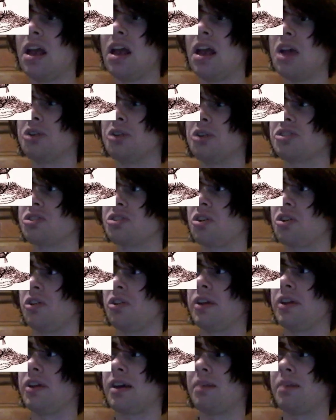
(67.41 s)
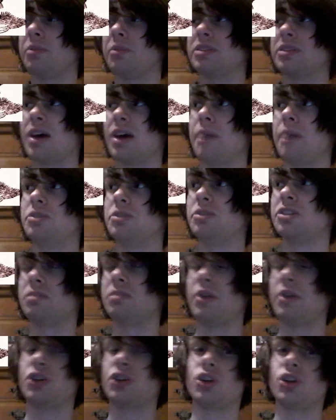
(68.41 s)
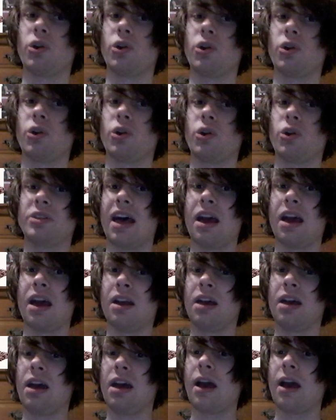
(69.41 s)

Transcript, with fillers: It'll circle it a couple times just to make sure it's dead,